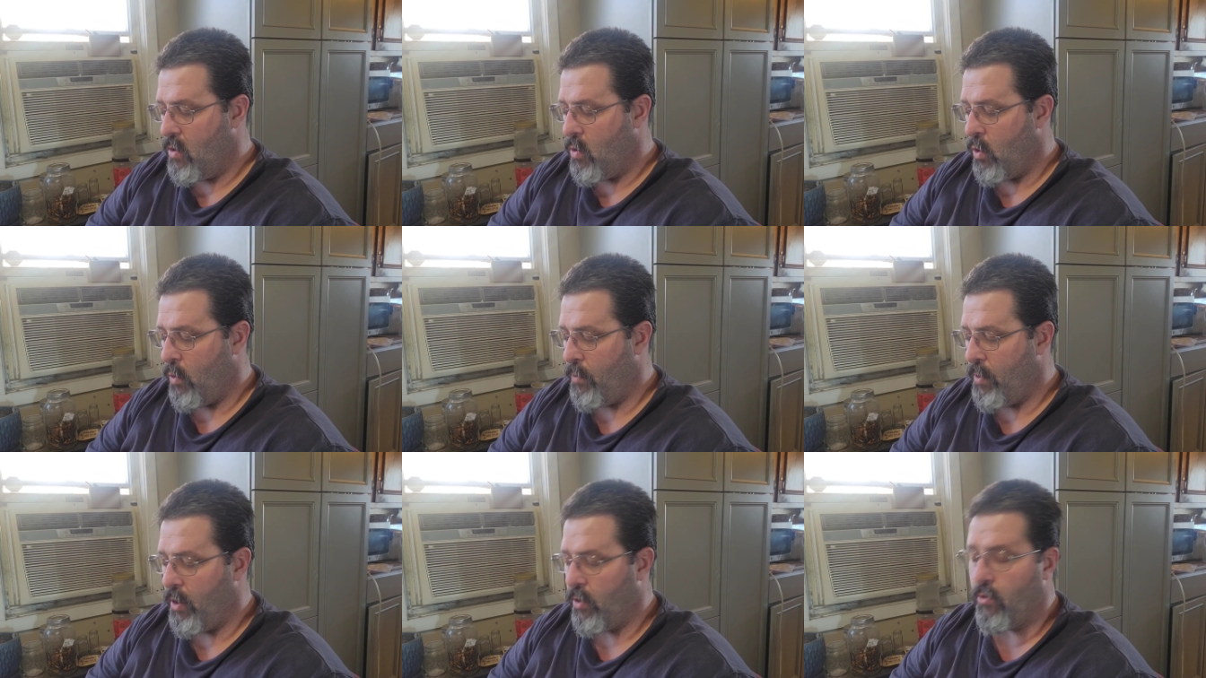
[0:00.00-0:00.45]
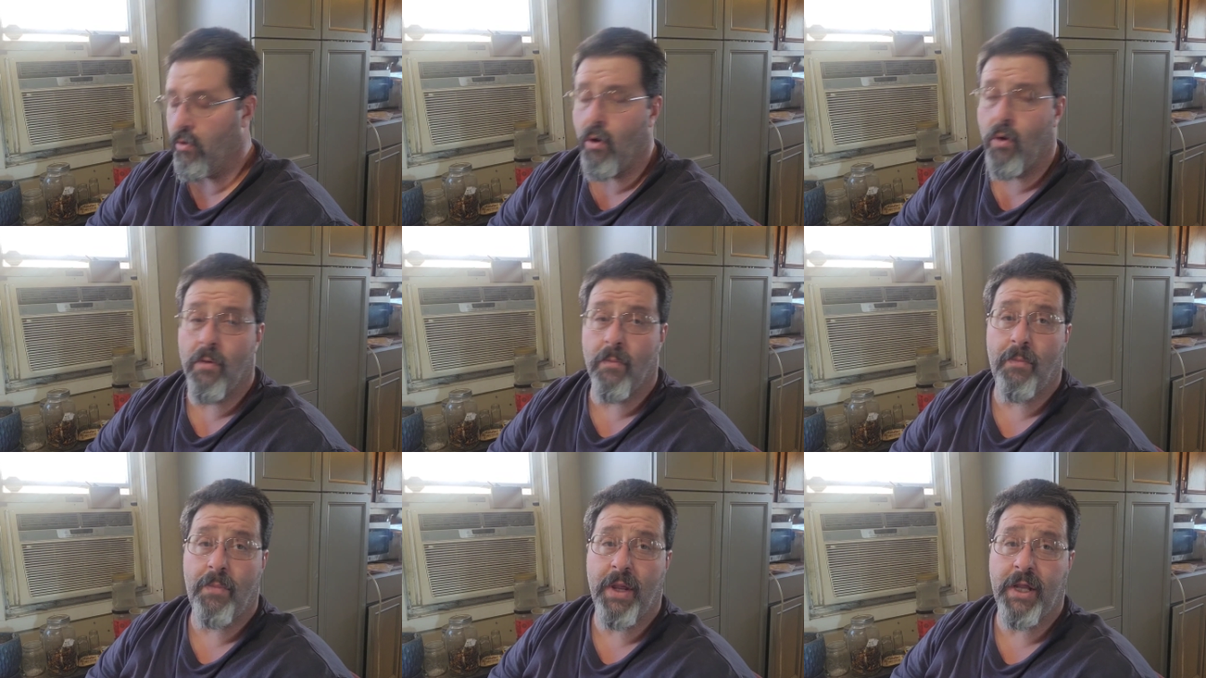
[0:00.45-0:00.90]
We've been
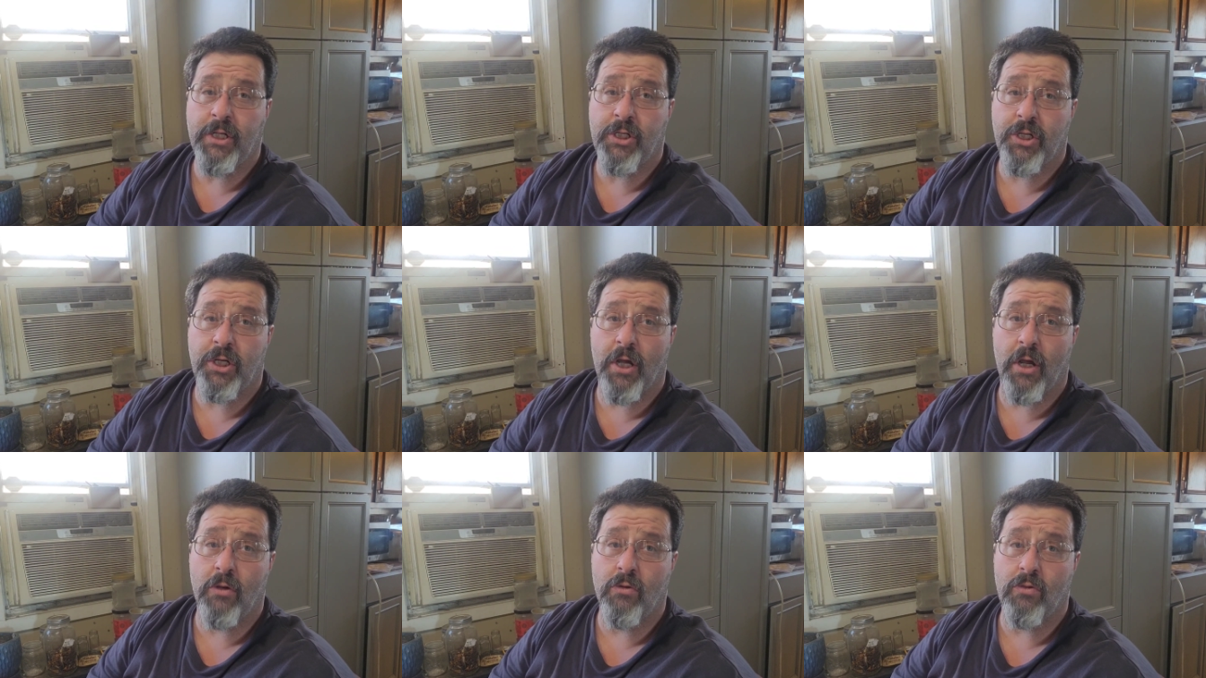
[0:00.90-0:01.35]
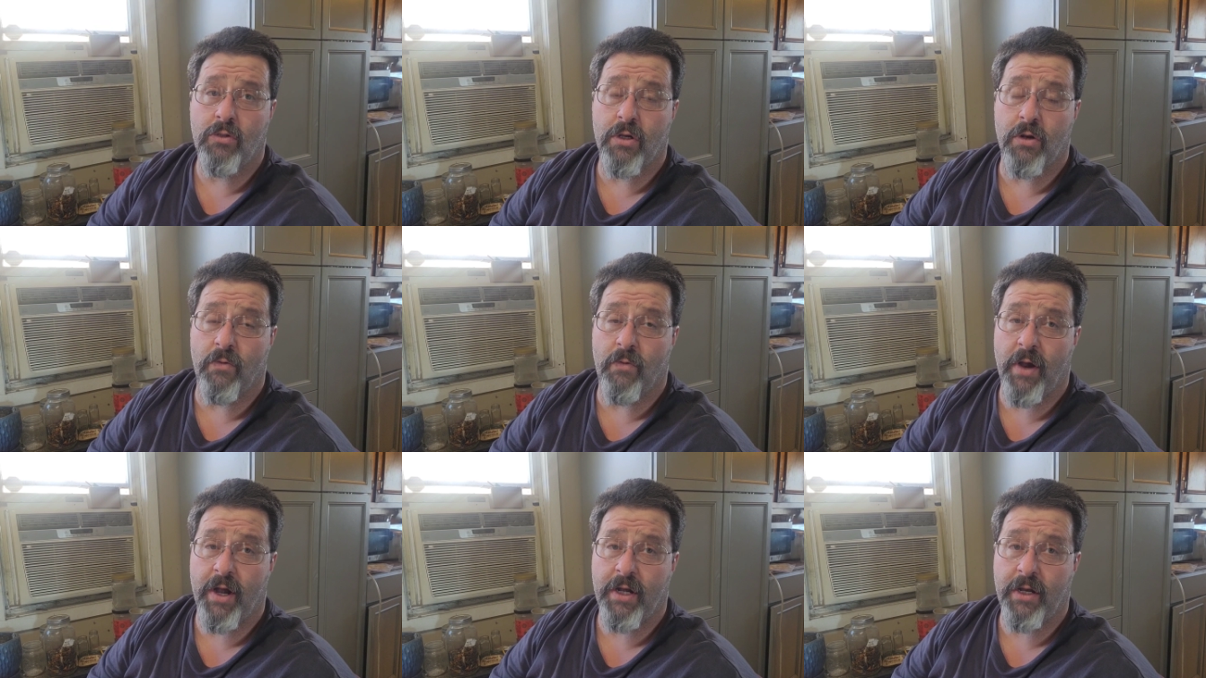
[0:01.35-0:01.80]
growing Peach Ghost
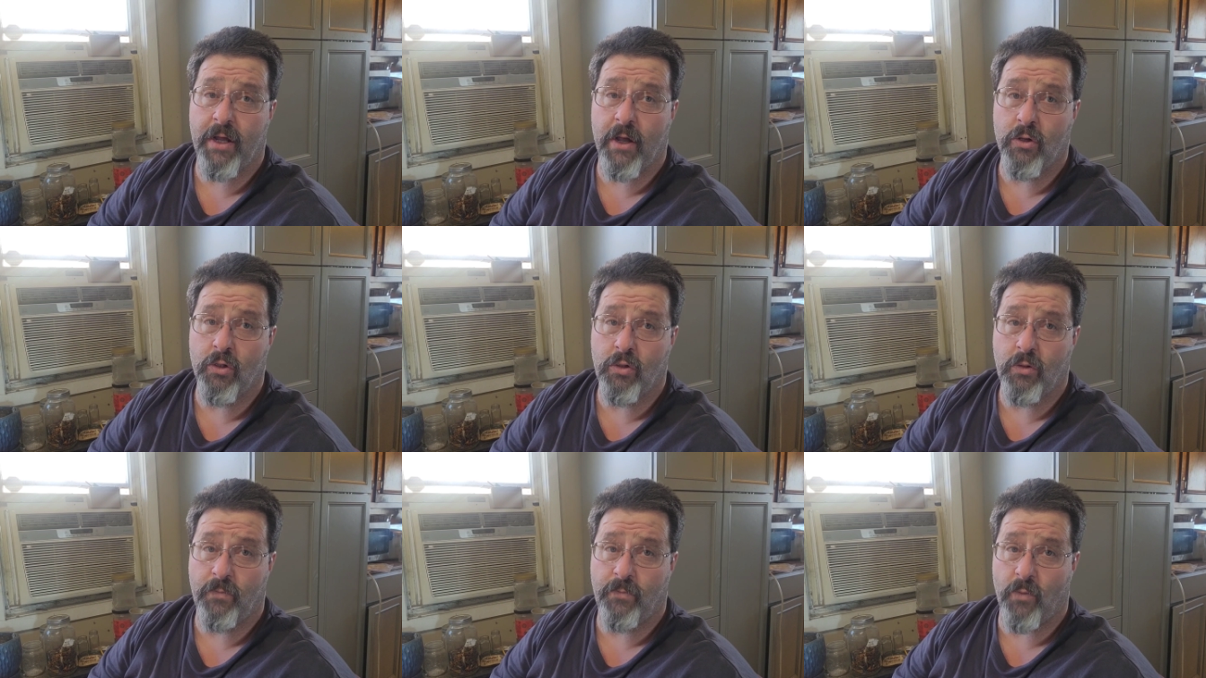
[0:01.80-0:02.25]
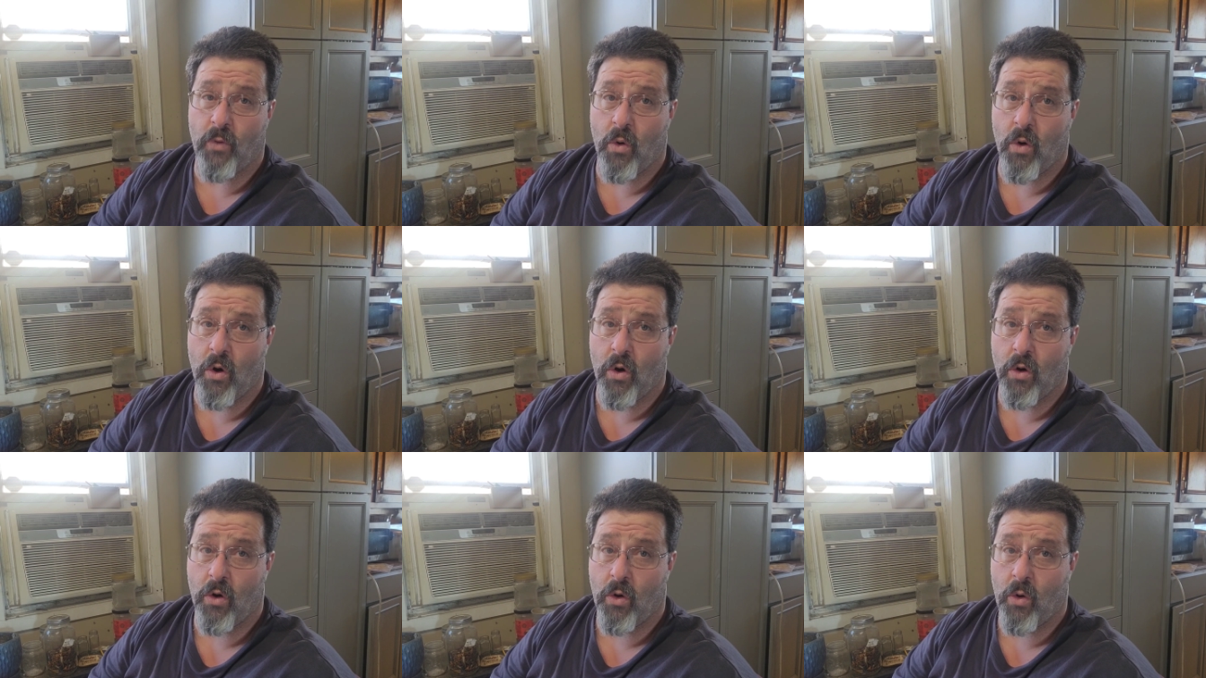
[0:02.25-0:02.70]
and Red Ghost
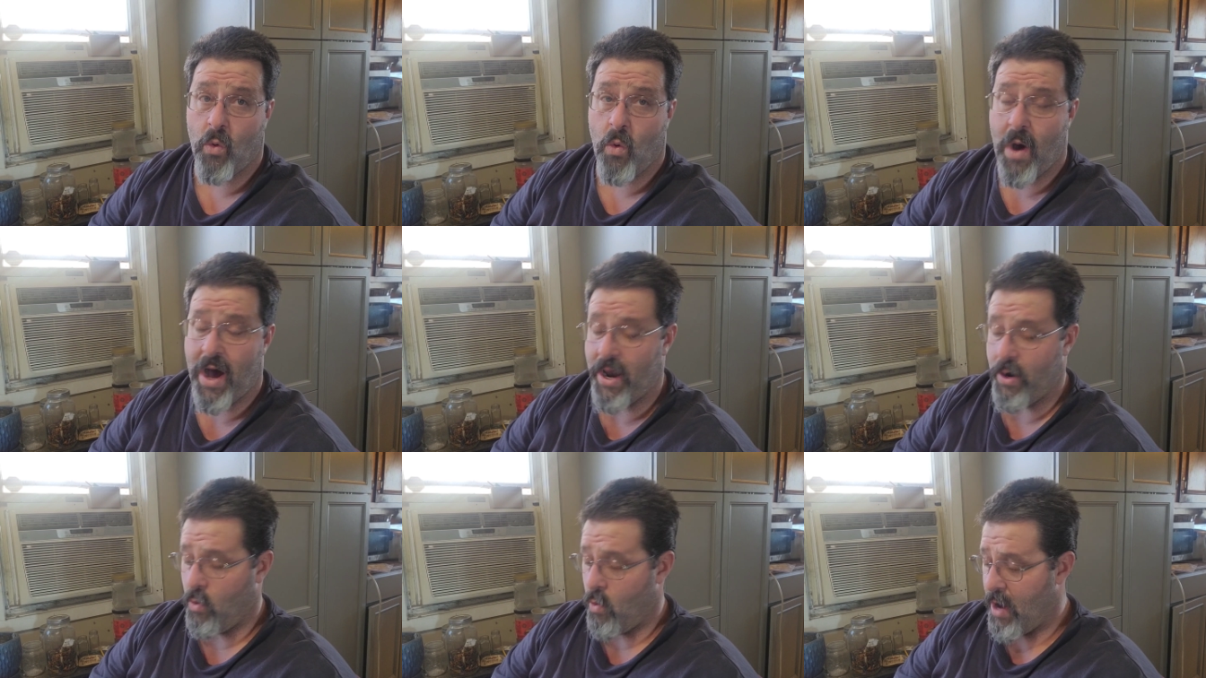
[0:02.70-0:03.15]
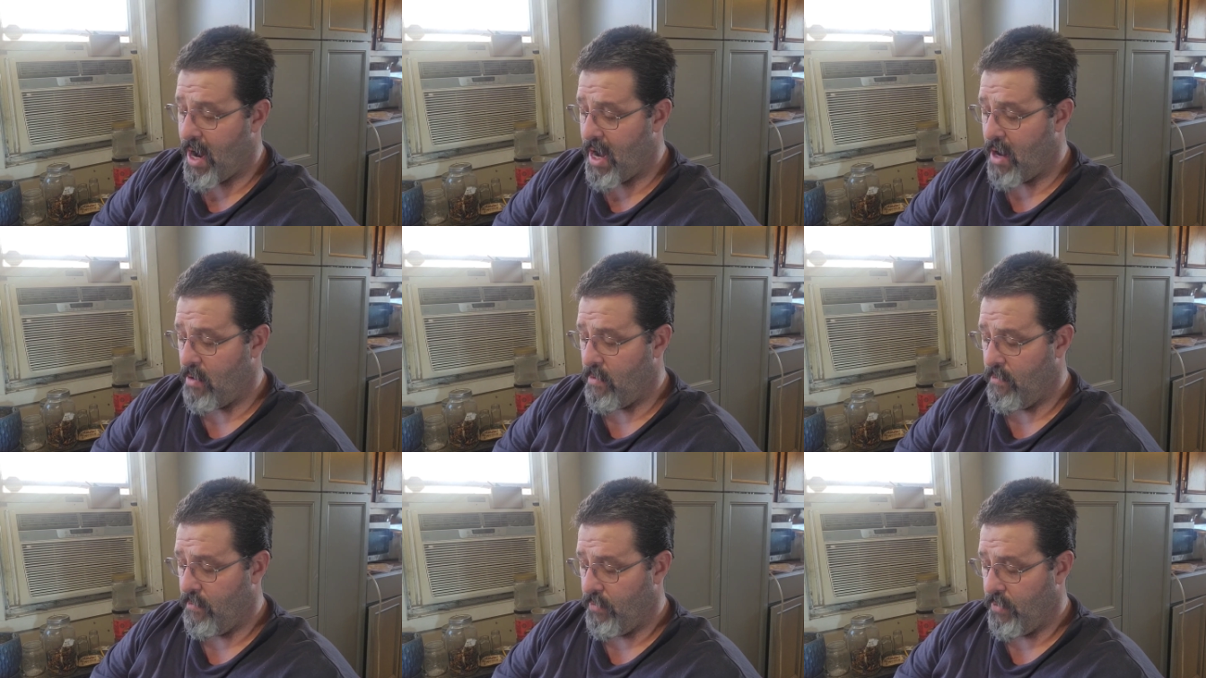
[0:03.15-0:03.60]
for quite a
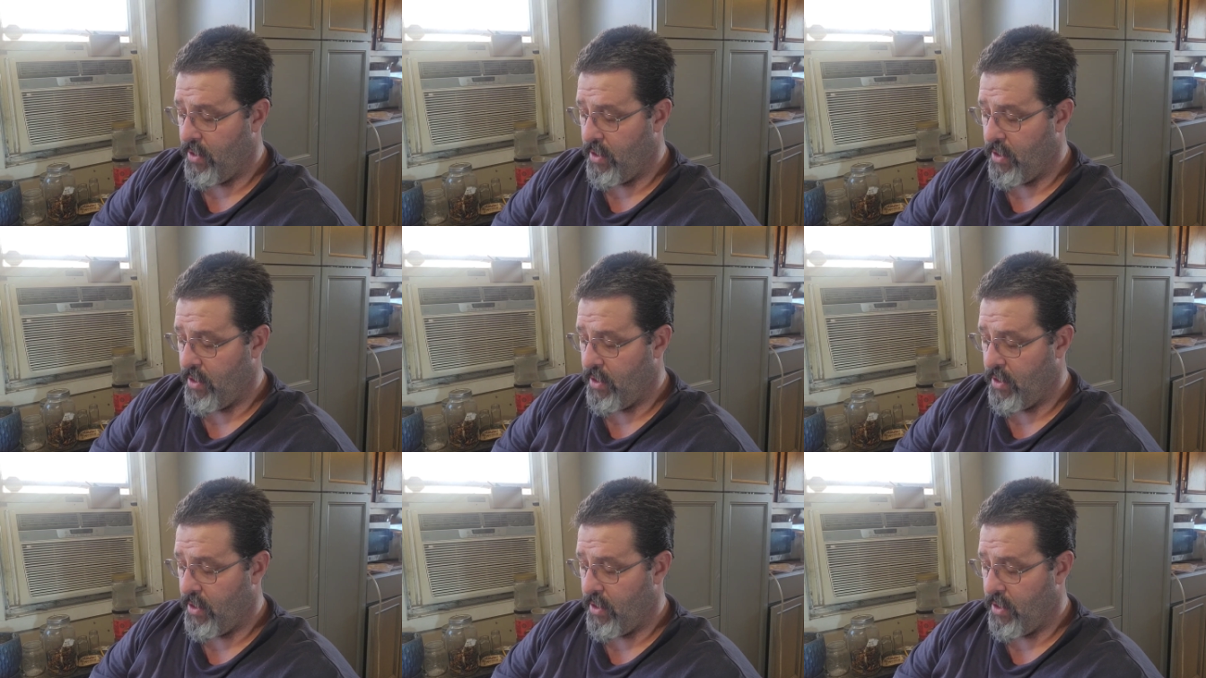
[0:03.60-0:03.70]
while.